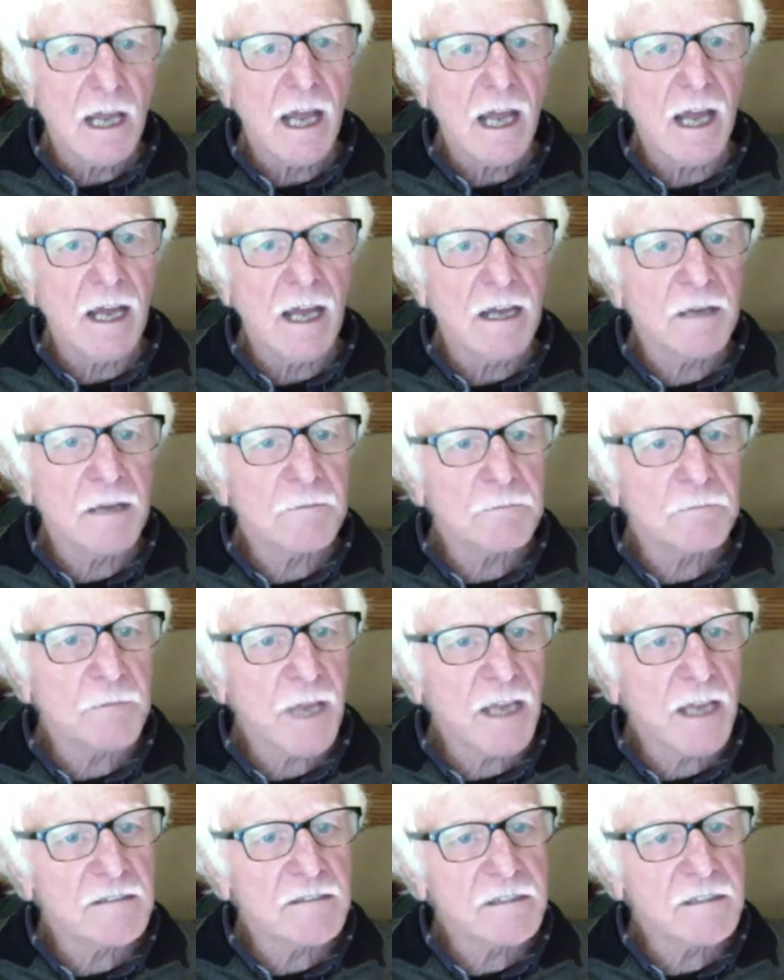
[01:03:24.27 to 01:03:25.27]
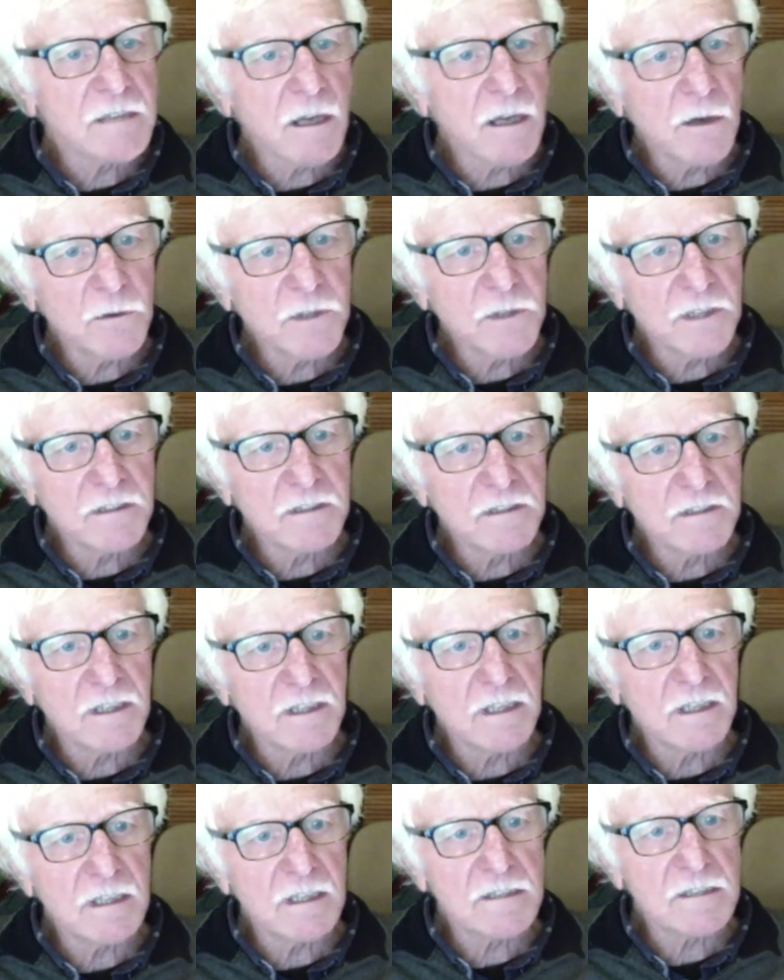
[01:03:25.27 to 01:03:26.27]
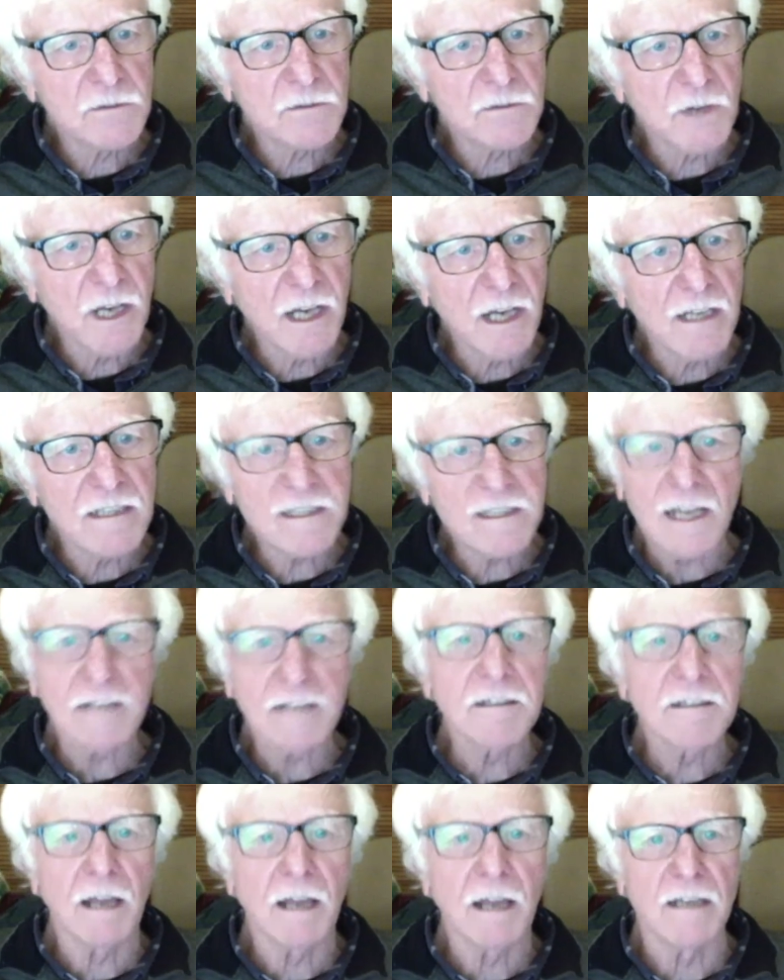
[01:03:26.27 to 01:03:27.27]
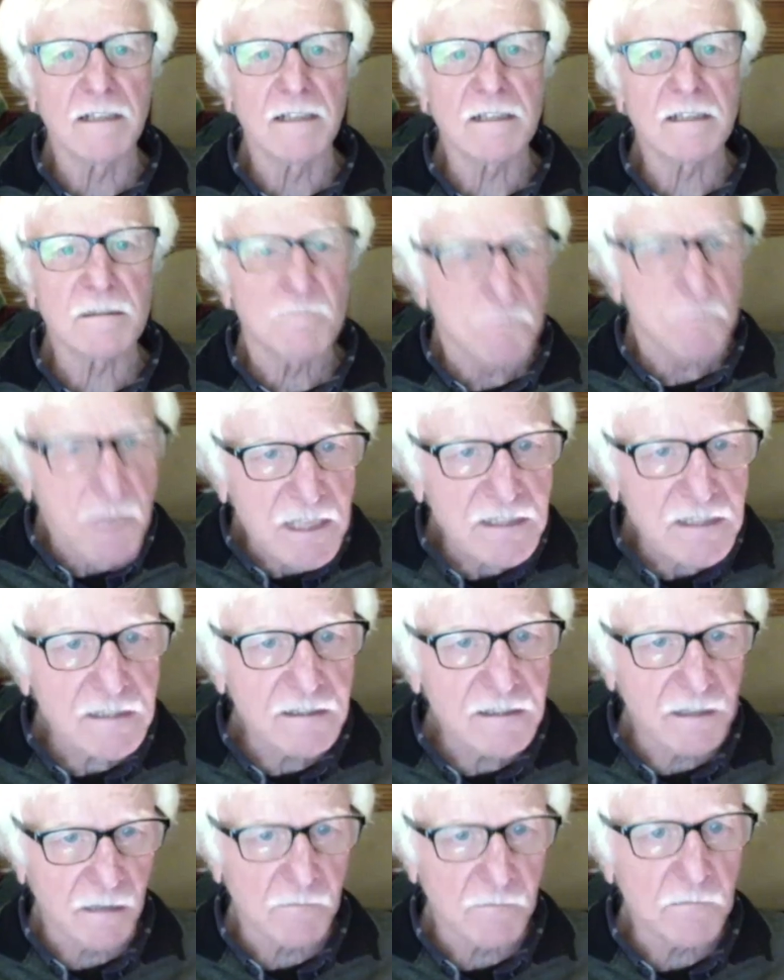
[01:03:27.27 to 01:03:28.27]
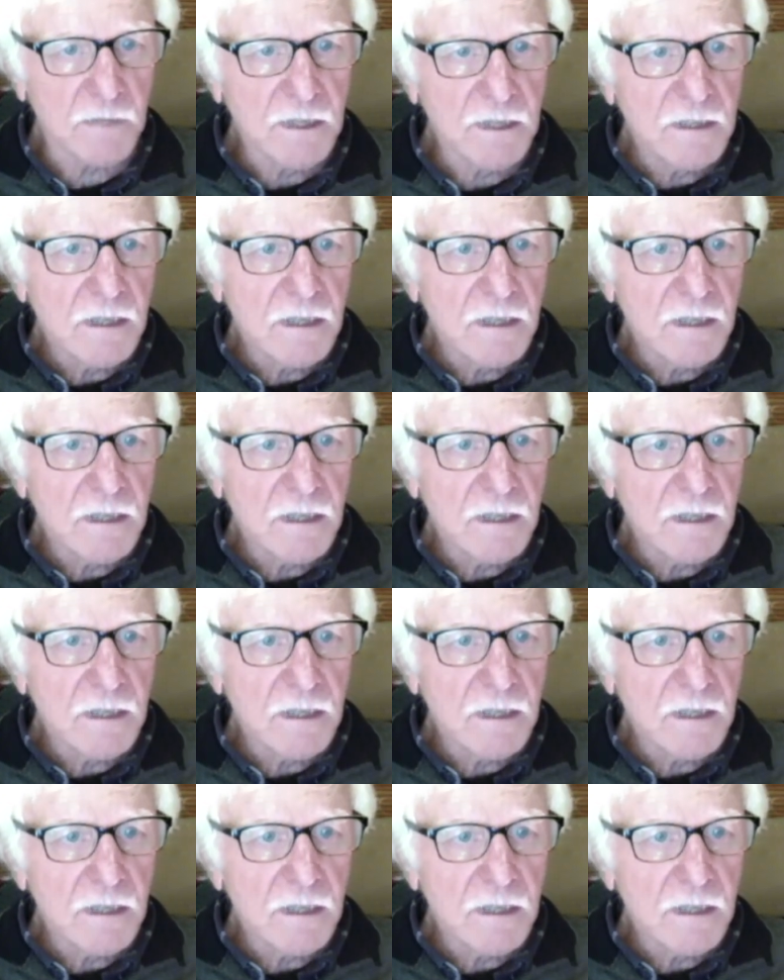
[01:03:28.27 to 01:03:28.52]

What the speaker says: And so that the Israeli satellites missed them.